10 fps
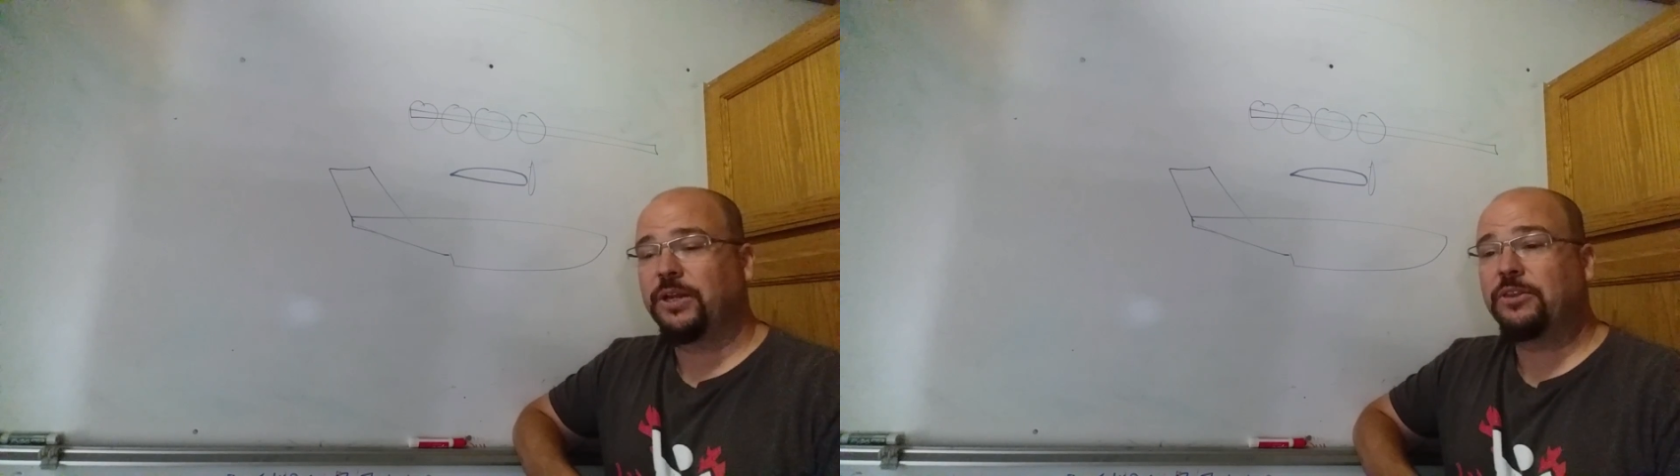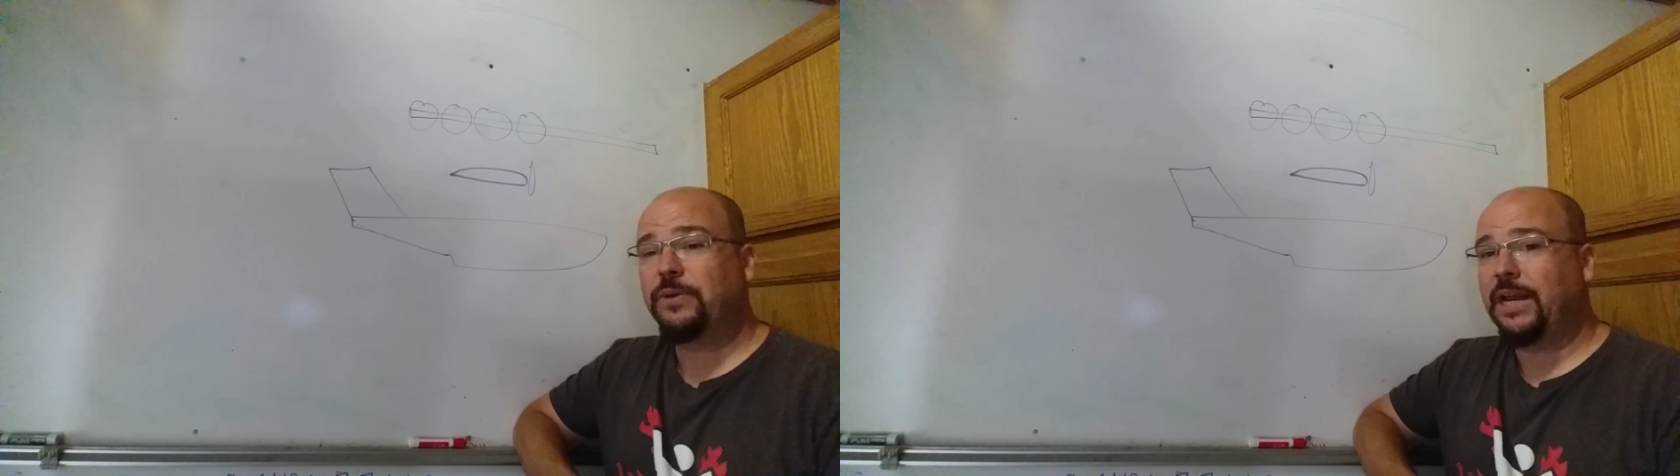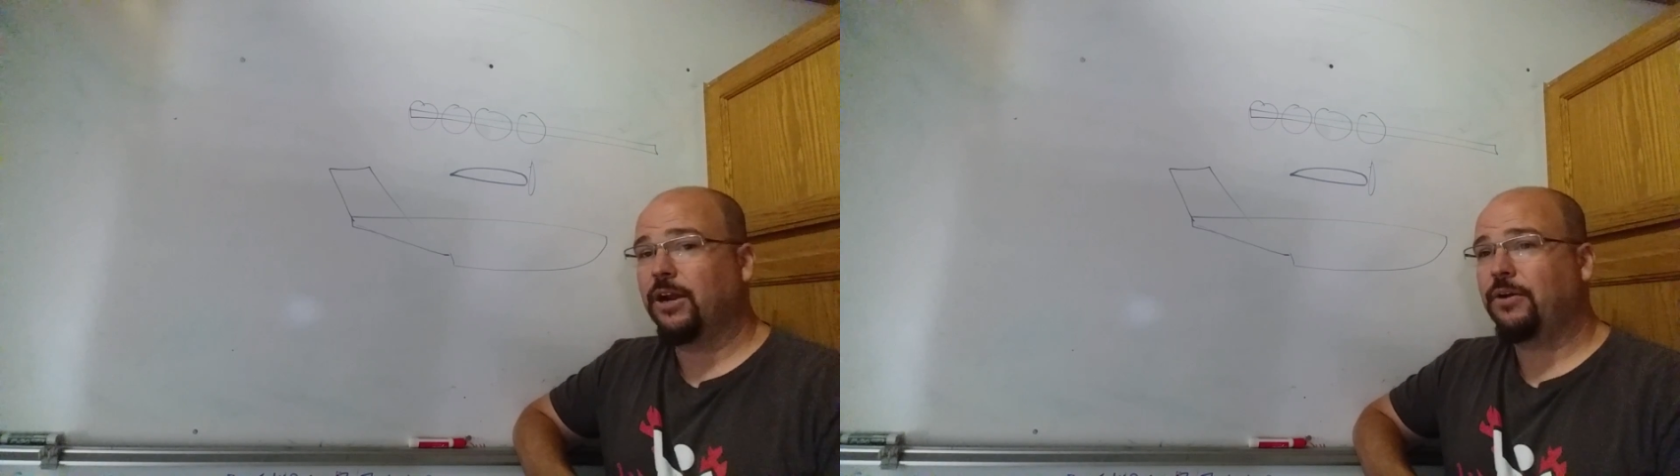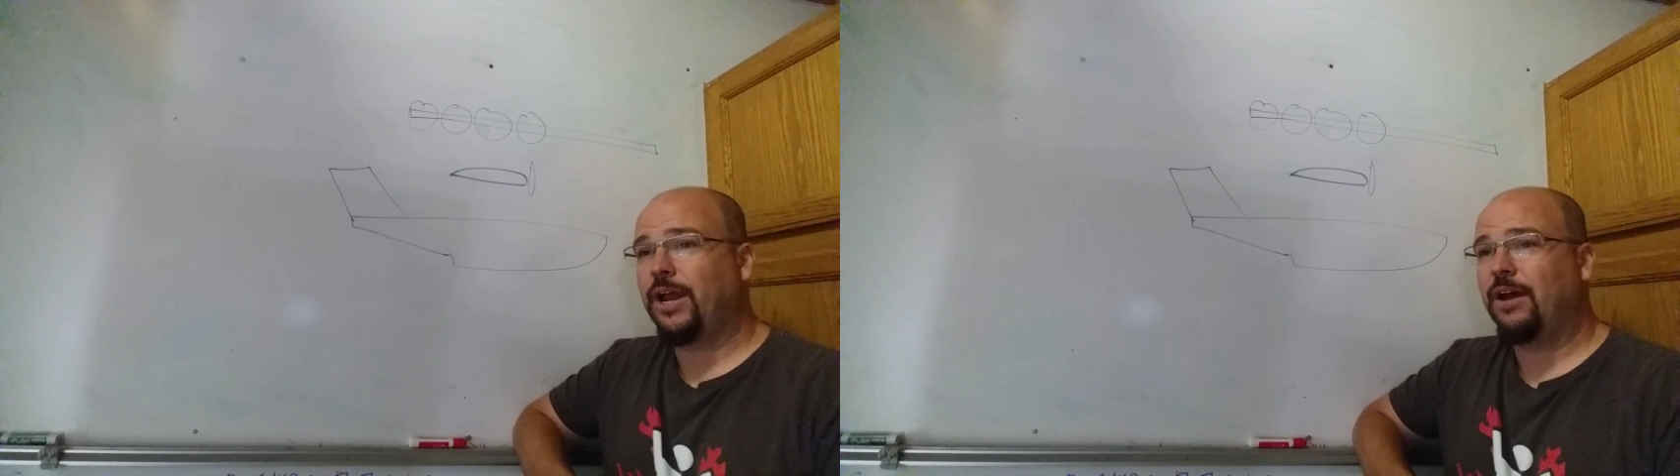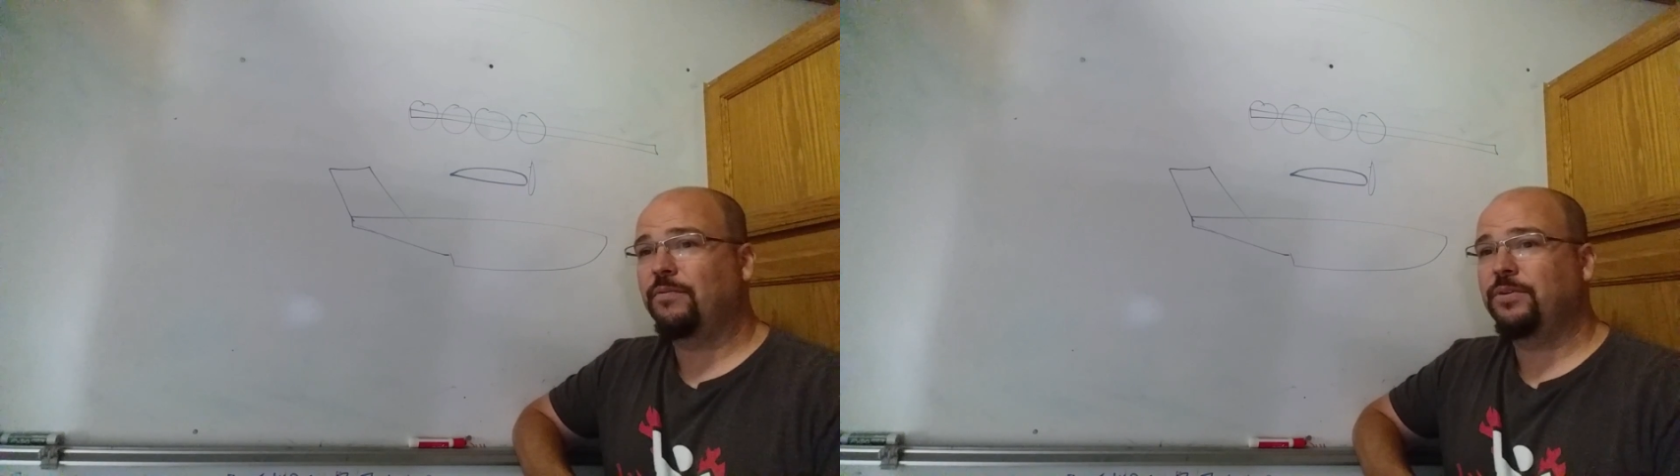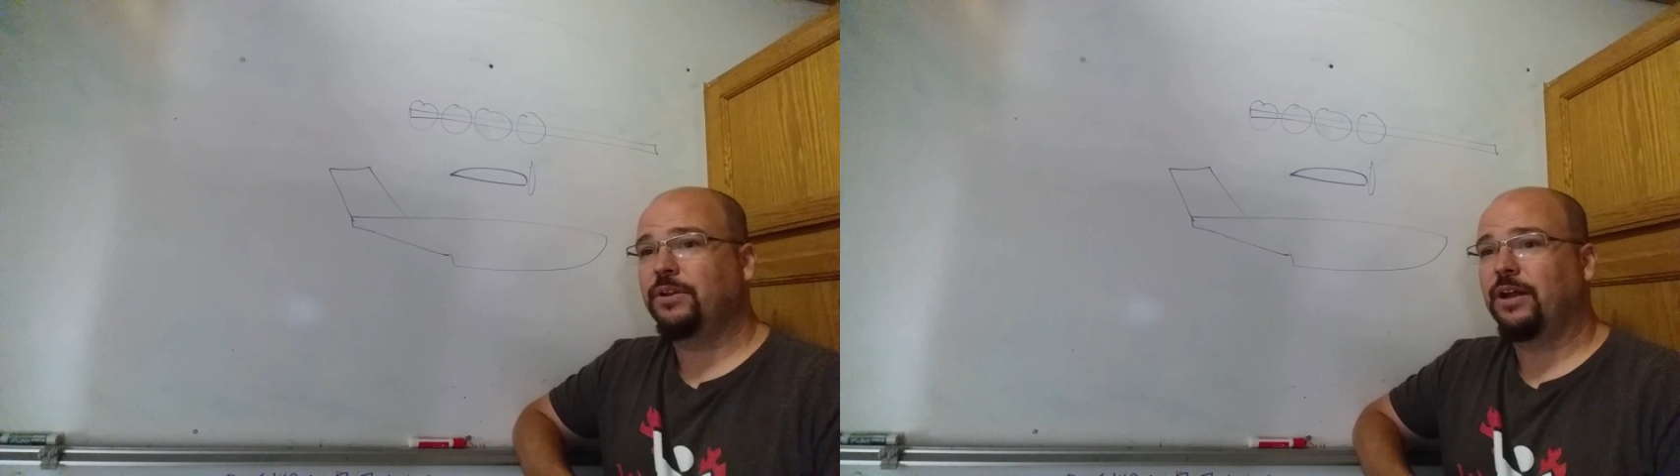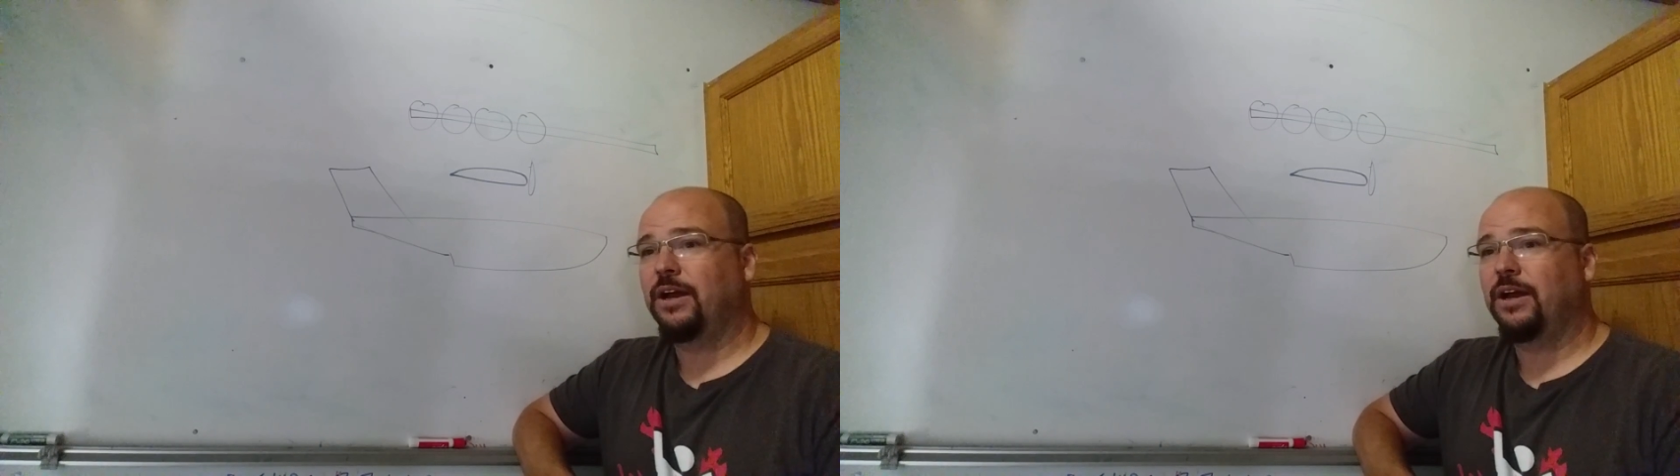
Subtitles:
23 aircraft,